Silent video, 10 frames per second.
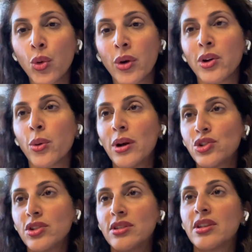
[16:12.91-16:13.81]
query
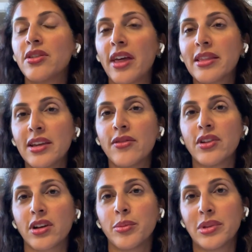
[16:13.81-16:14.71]
questions to then leave
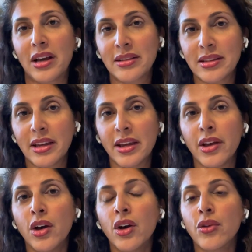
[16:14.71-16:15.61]
the complexity
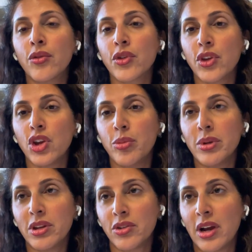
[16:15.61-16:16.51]
for the
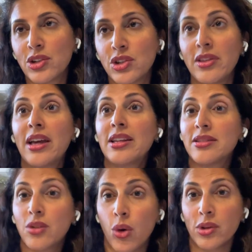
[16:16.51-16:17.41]
human interaction. That
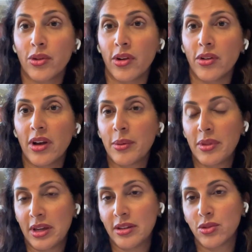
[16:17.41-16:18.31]
is the holy grail. I mean,
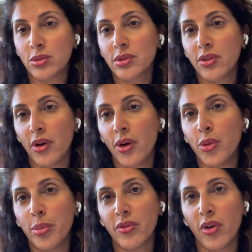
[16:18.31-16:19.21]
that is really the
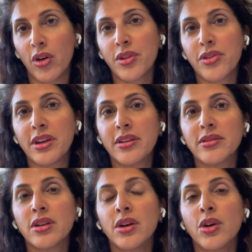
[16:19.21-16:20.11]
hope of all the
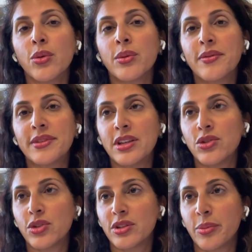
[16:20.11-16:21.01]
things we've seen
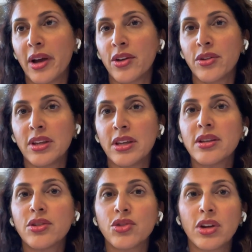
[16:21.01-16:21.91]
transpire in the
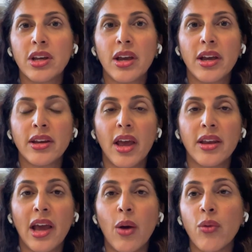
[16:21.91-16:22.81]
industry and
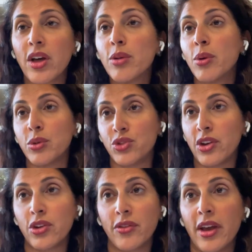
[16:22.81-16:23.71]
now available with
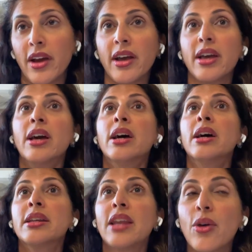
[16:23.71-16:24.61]
generative AI.
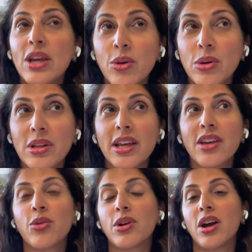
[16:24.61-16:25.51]
Now, equally,
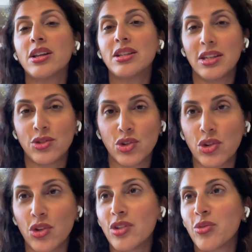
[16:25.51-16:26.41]
if we're not
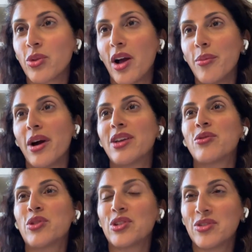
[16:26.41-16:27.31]
intentional, if we're not
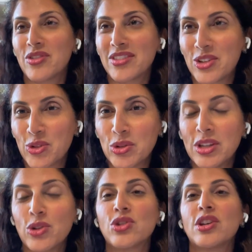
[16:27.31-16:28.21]
mindful of clinical
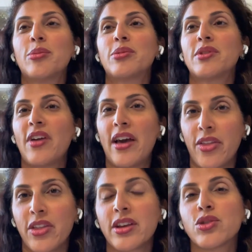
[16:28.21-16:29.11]
leadership, of
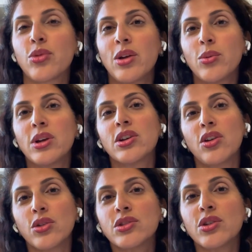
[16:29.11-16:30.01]
ethics, right, we could
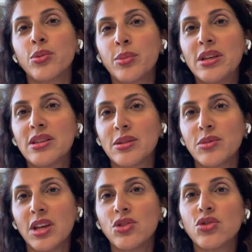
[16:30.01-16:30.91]
also be in some
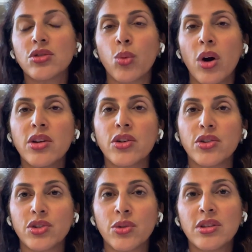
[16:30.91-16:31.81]
dangerous water.
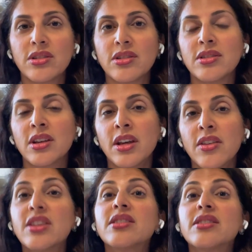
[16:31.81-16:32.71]
So this is
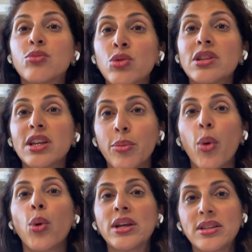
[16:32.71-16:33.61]
really a
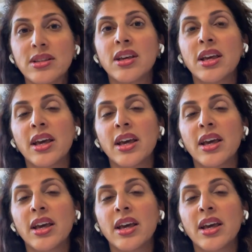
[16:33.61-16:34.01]
point